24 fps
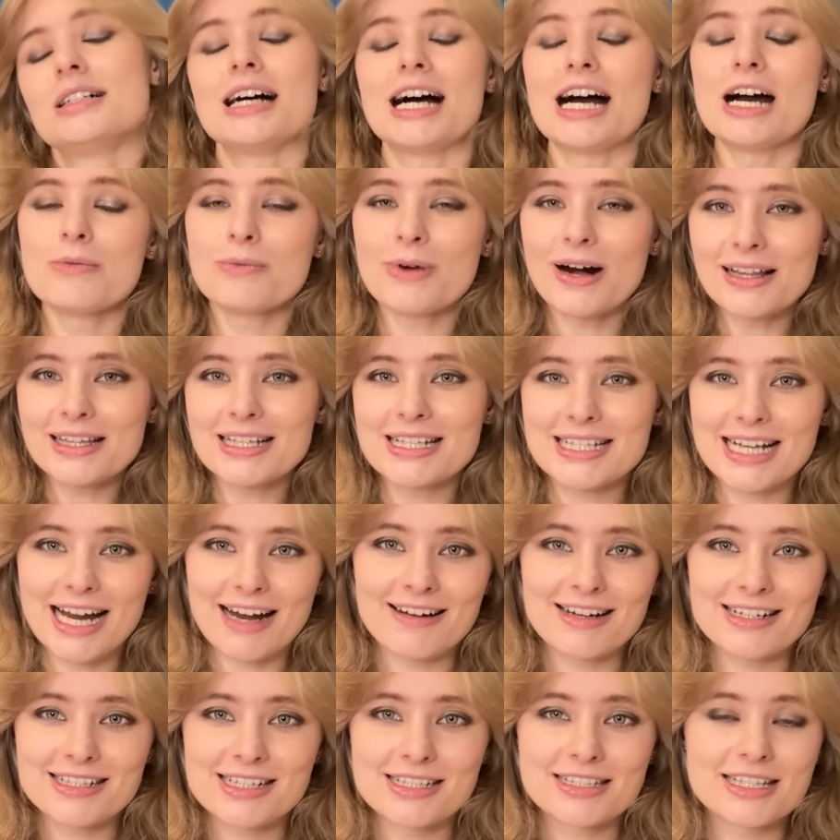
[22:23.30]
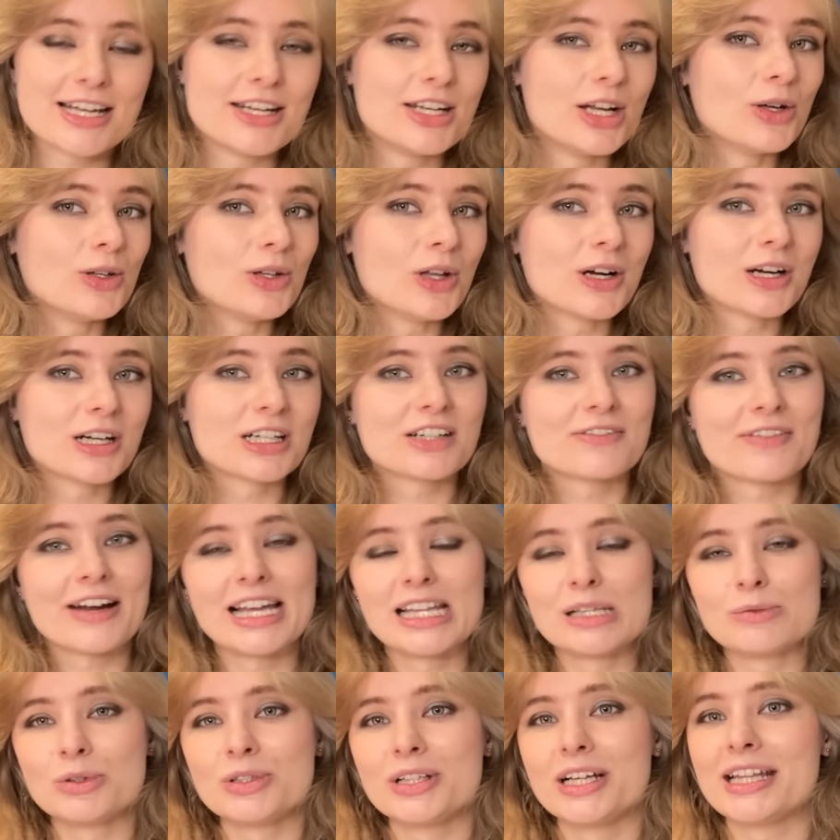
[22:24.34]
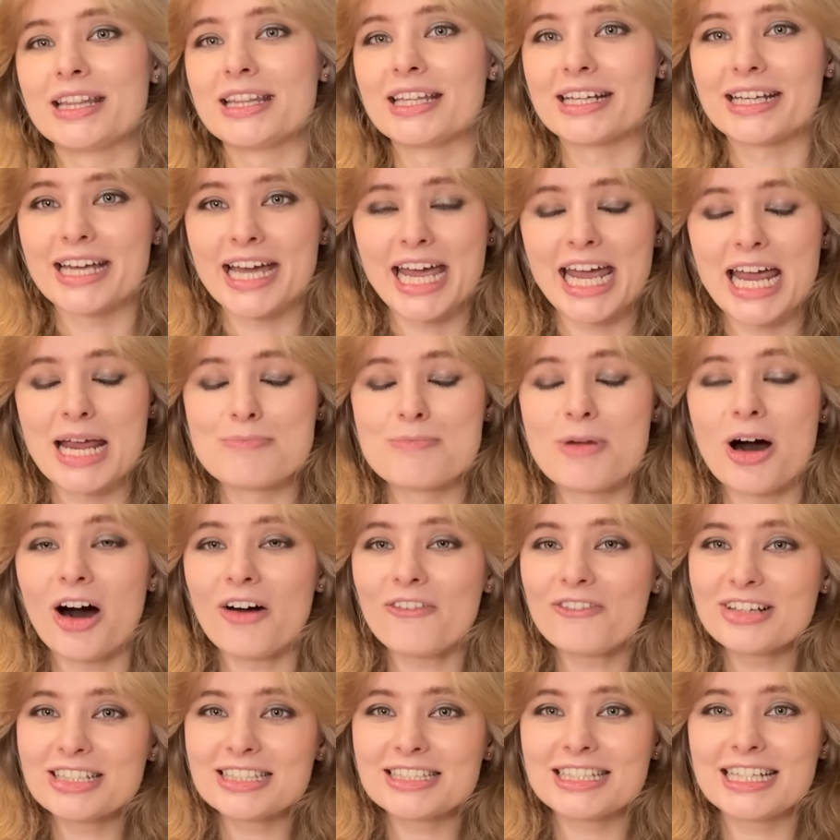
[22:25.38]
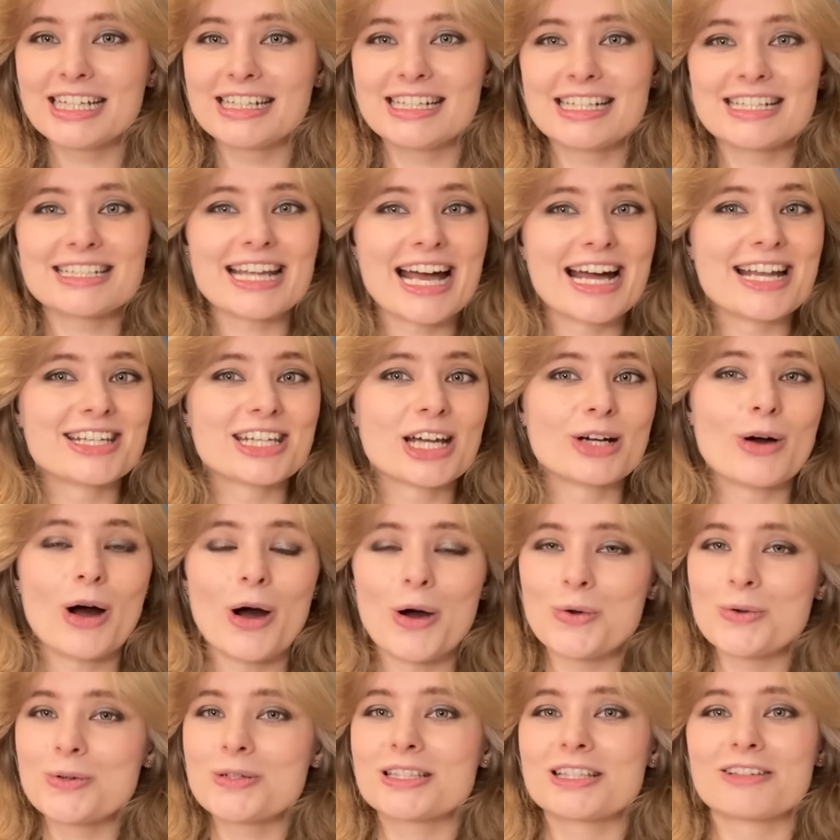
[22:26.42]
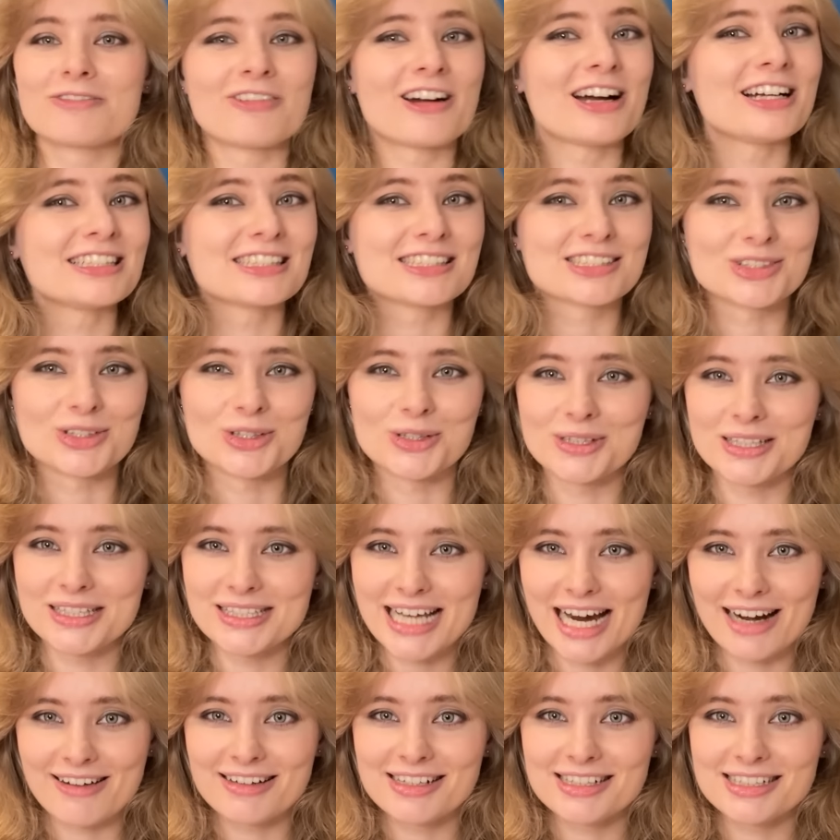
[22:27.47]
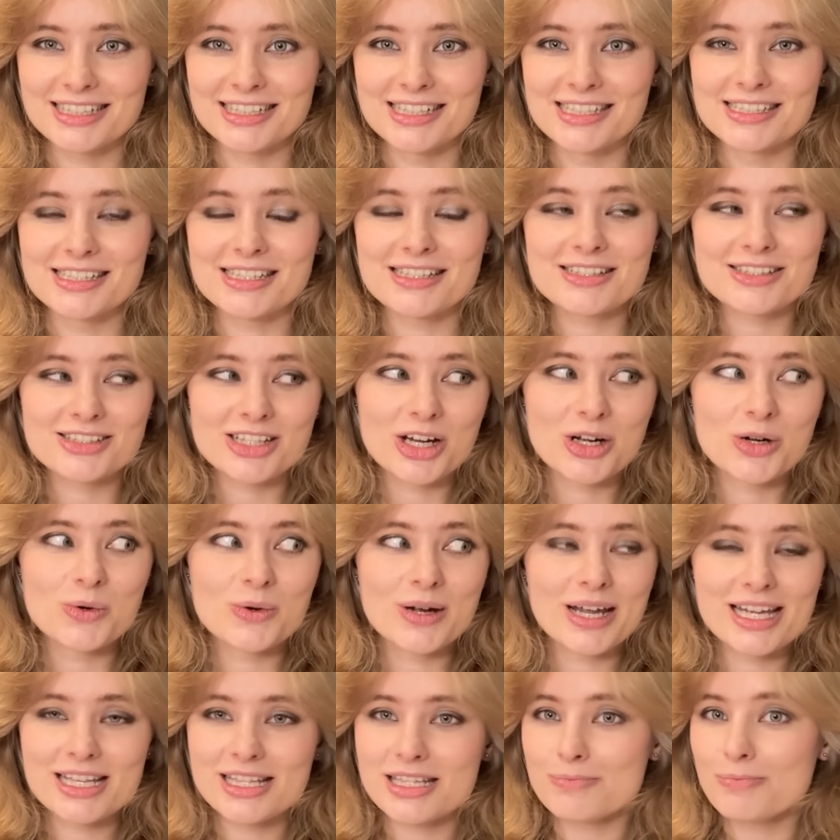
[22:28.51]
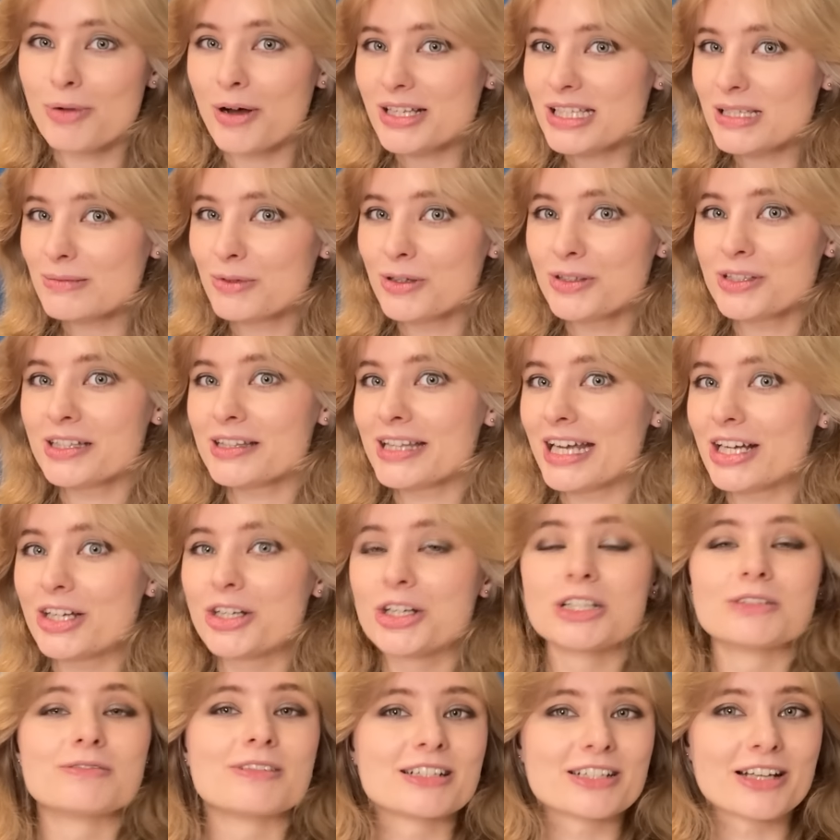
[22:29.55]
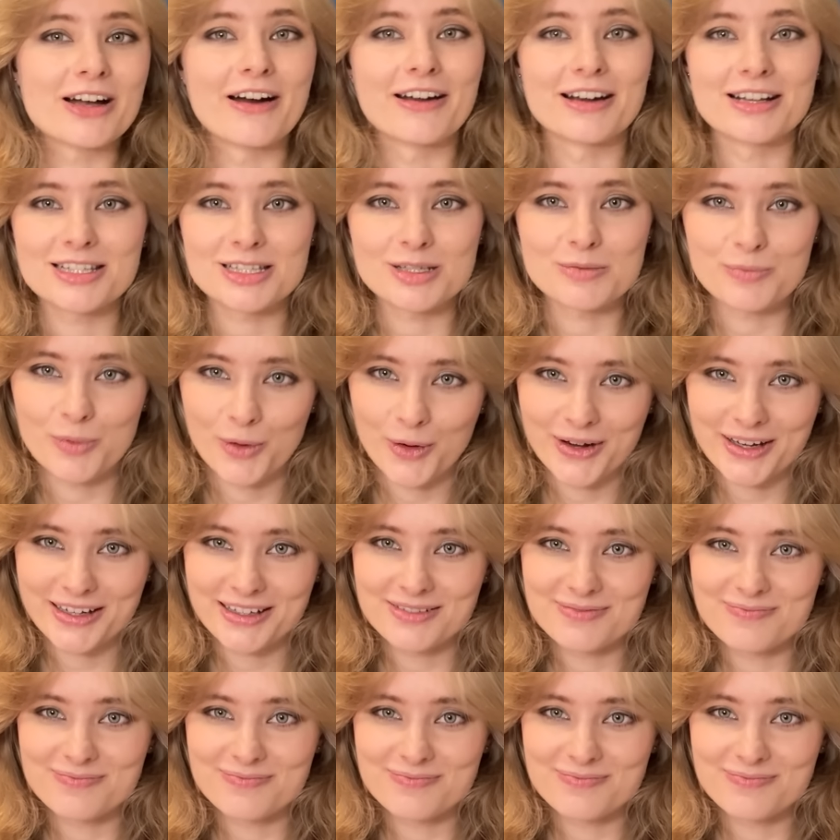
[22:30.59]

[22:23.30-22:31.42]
And while these characters are no longer available in the game, obviously Nintendo owns the rights to all these characters, so it's possible that they could return at some point.